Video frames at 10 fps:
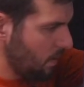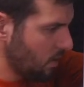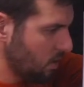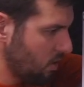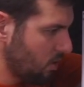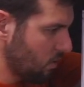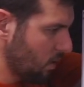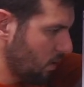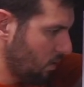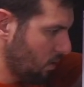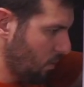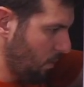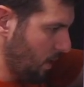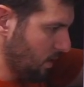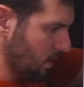you're just using really old thermal
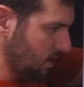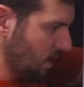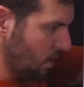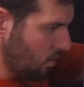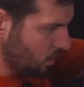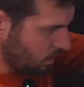paste. It's not old.